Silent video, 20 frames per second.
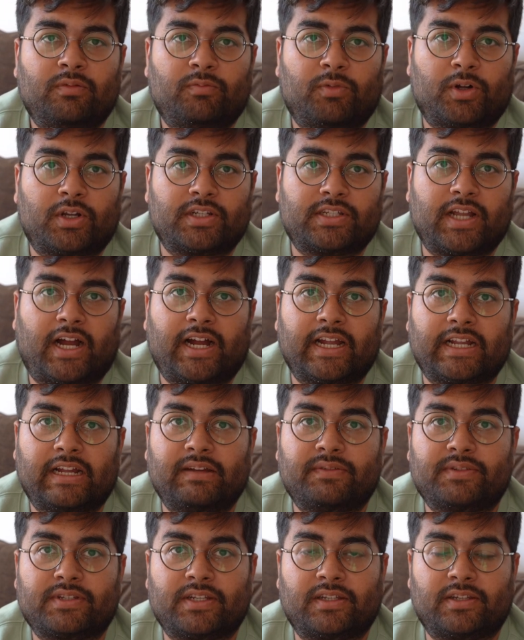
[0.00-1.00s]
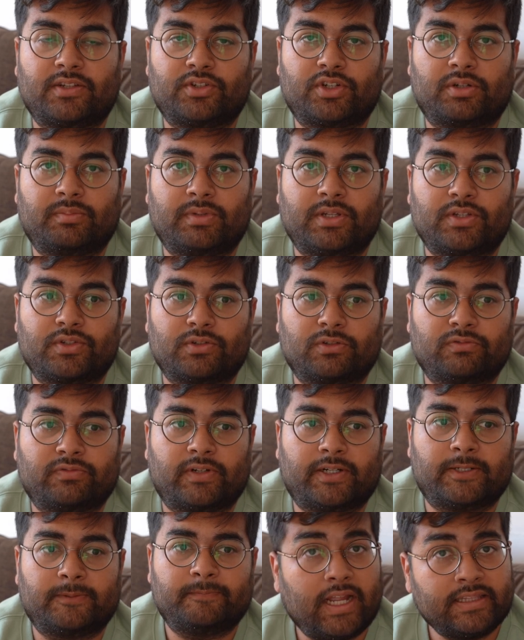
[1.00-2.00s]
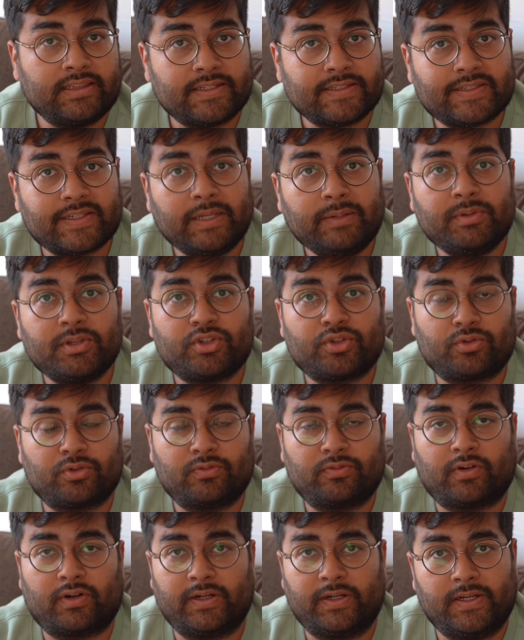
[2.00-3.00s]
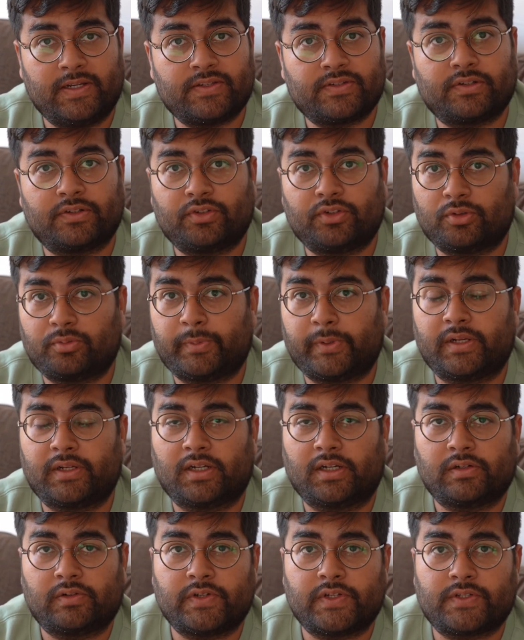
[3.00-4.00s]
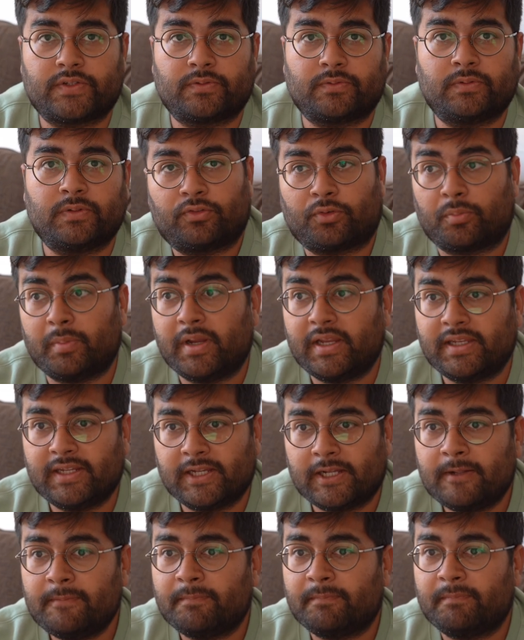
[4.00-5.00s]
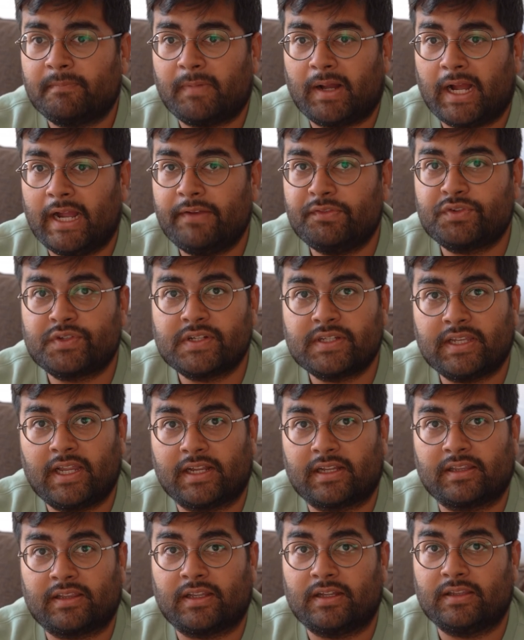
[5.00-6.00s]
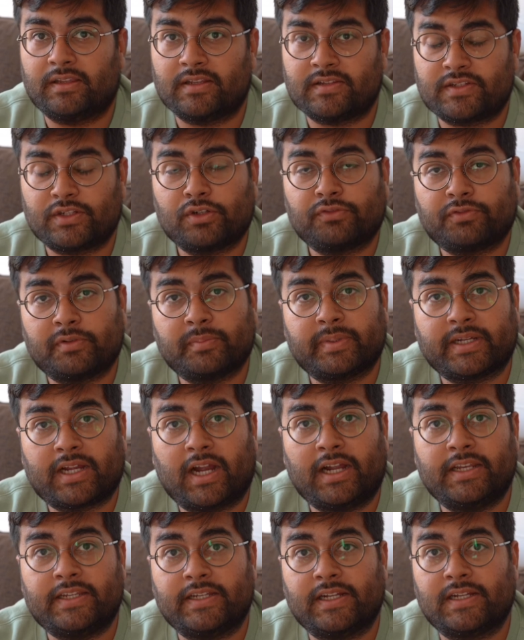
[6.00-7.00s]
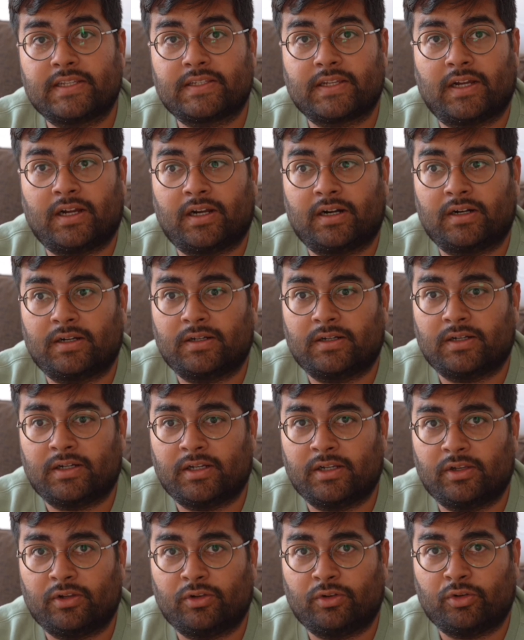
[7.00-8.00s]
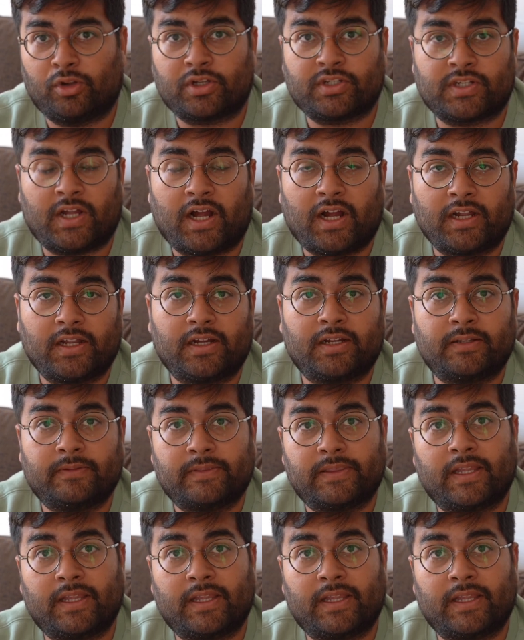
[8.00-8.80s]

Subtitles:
what I have seen in Germany so far. And the same is true for Eastern European countries too. Romania, I've seen like the xenophobic ideas are a lot higher.